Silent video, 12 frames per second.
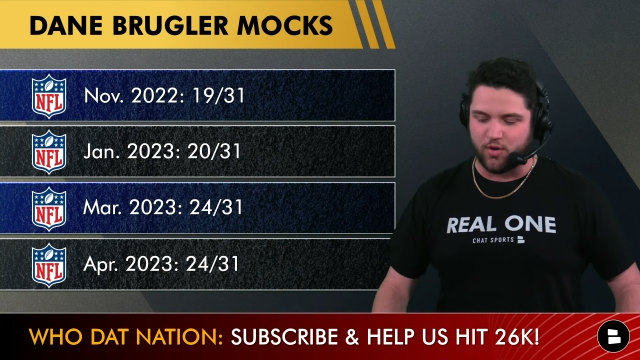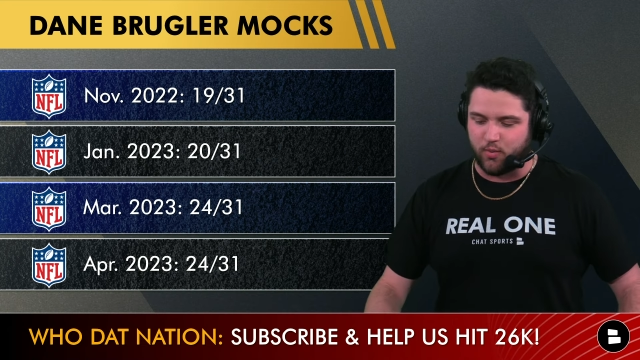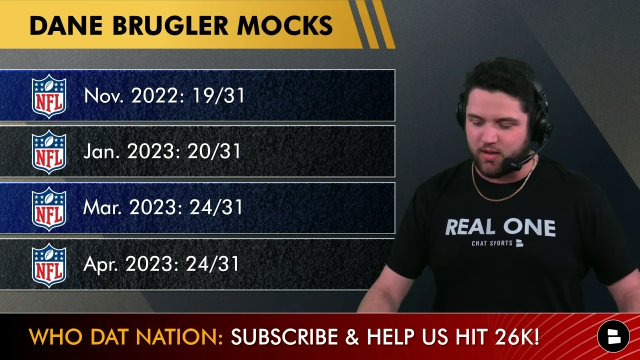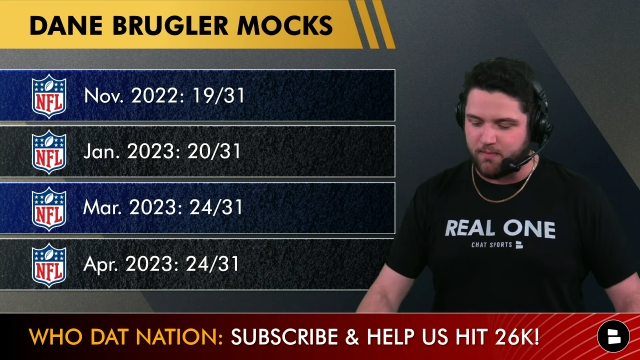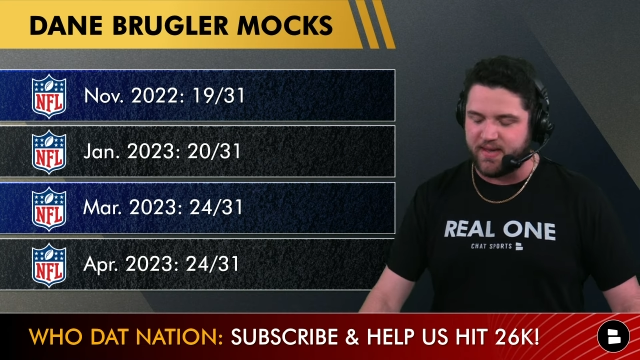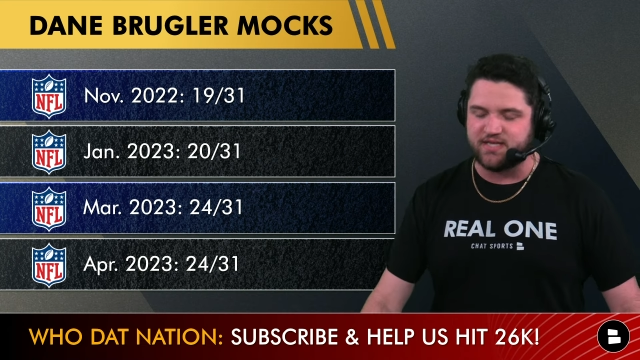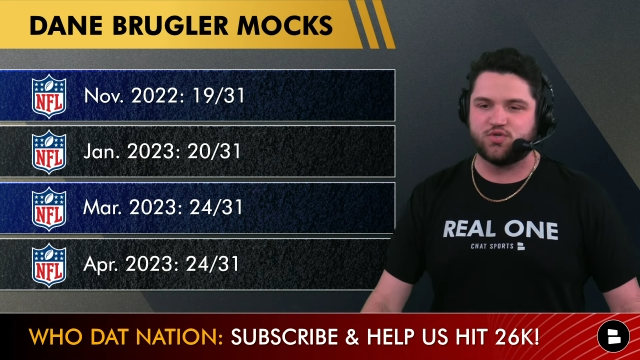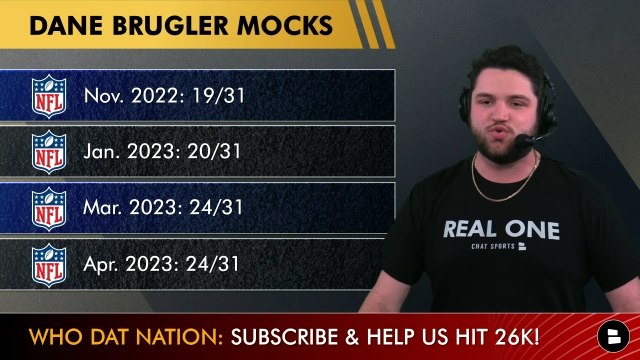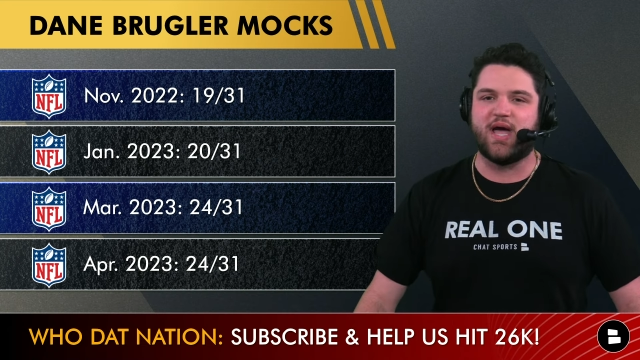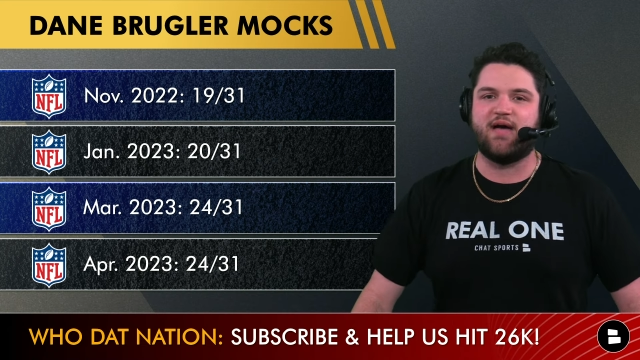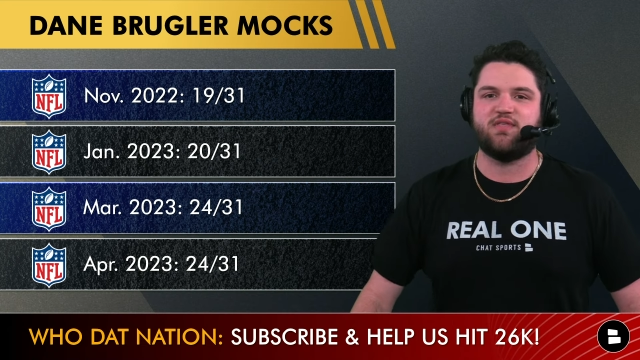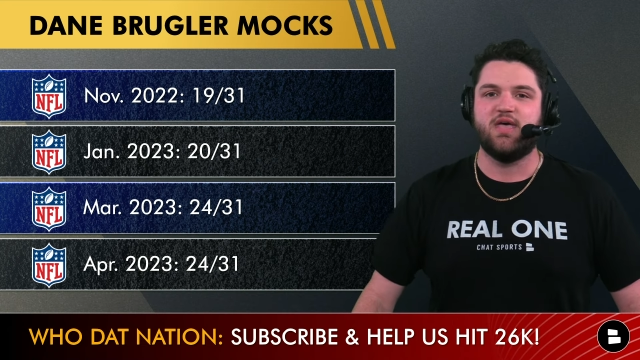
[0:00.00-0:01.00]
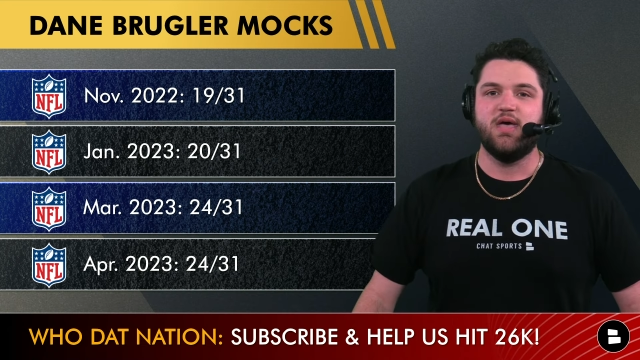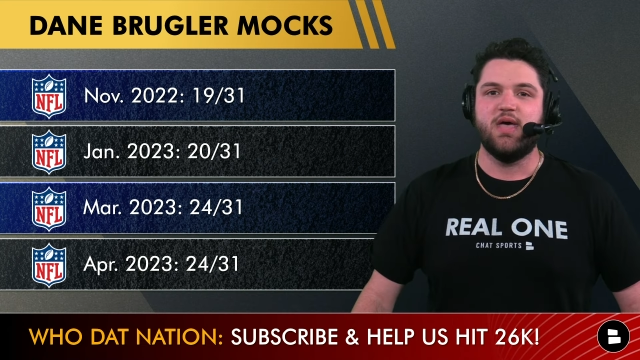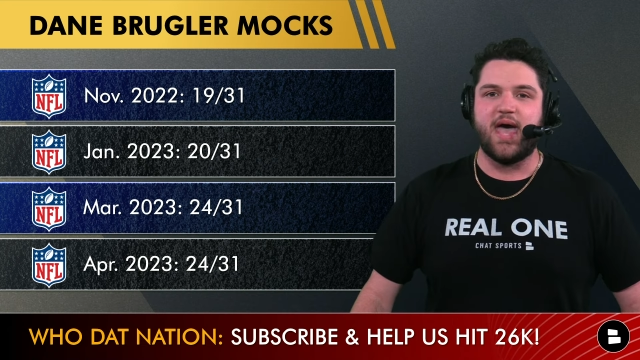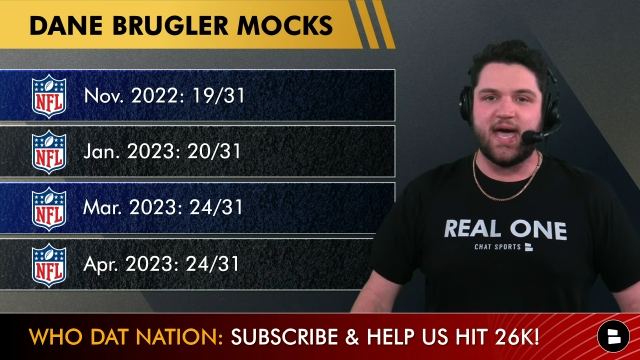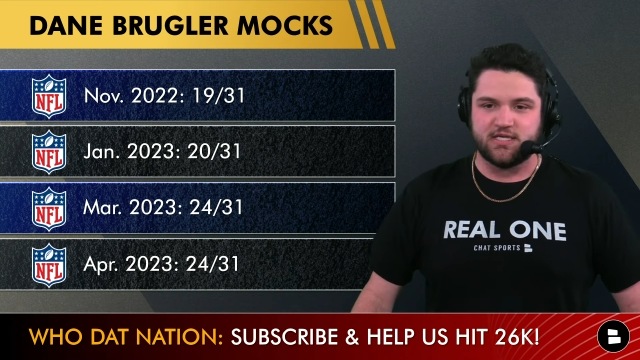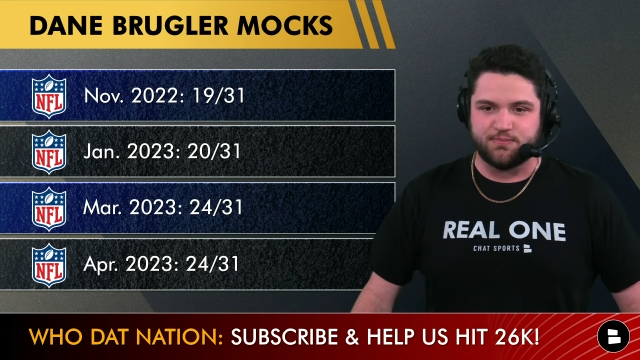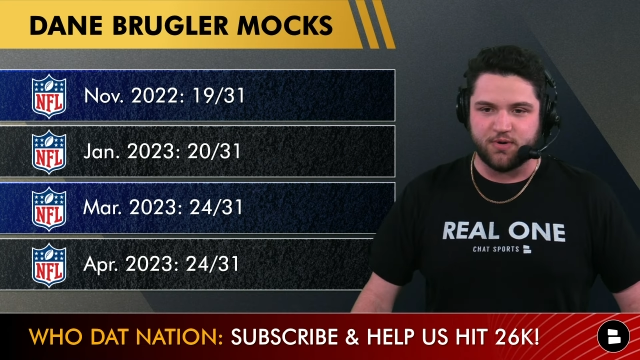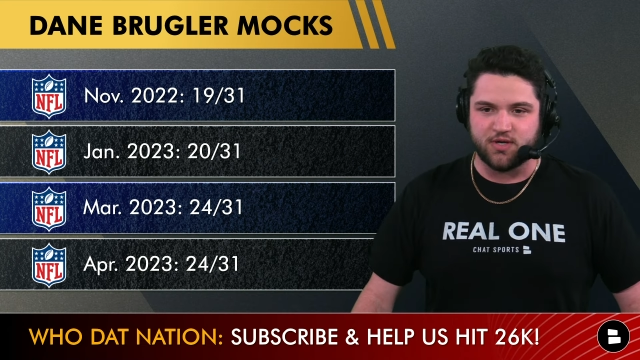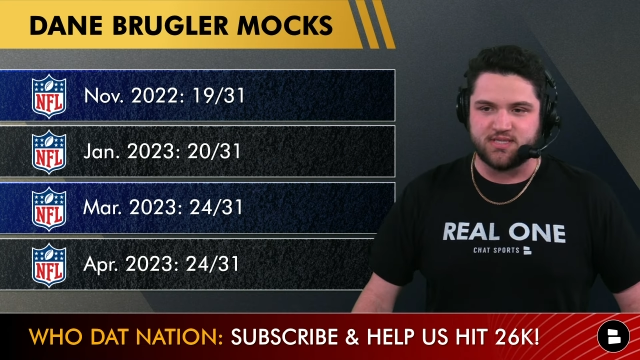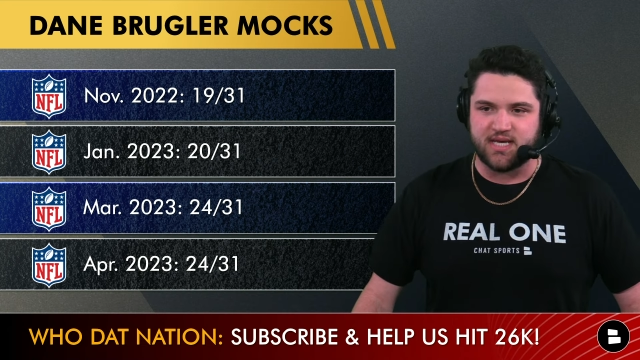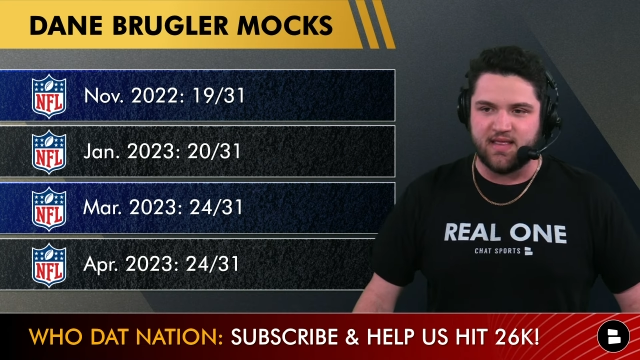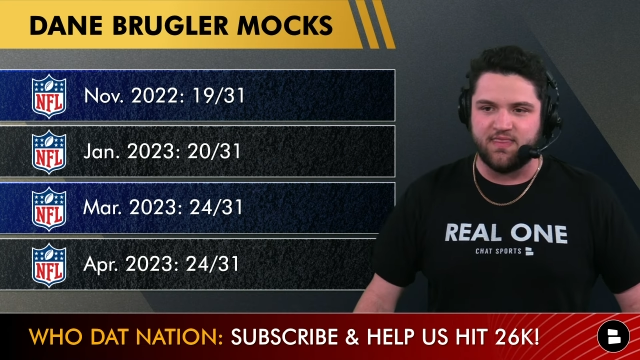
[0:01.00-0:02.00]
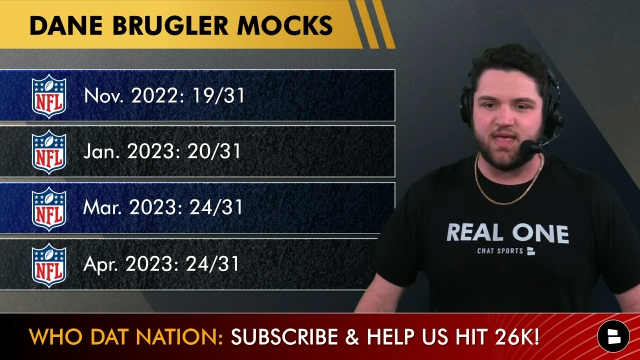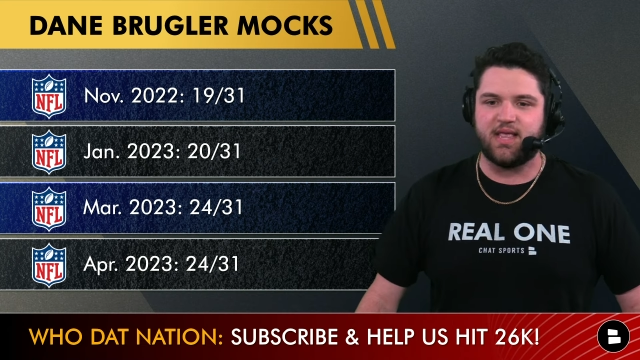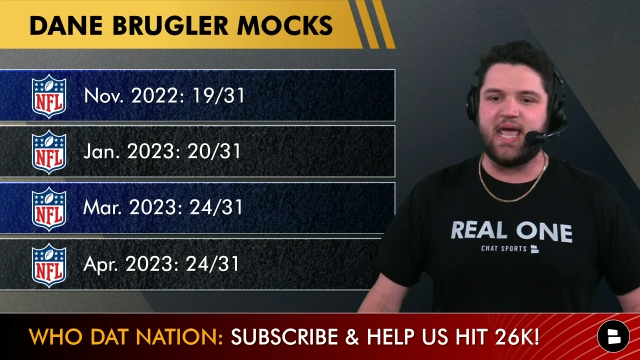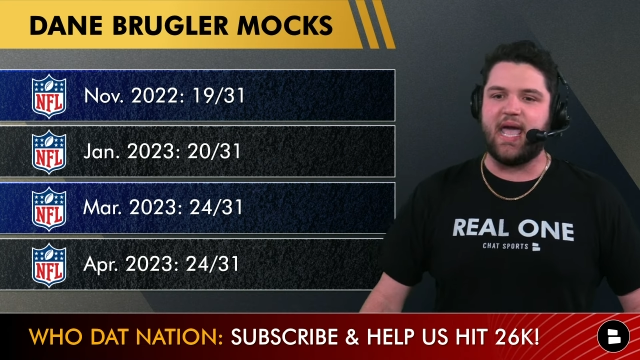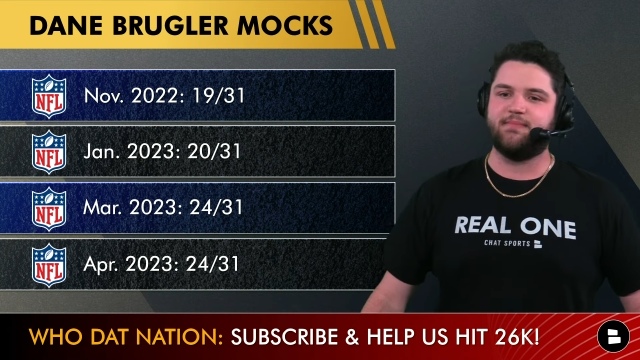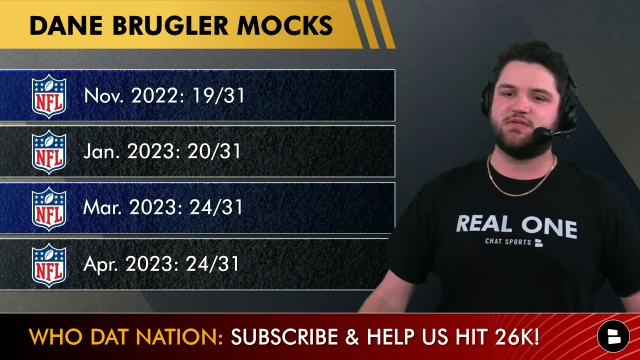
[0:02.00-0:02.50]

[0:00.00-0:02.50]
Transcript: one of the best draft experts in the game.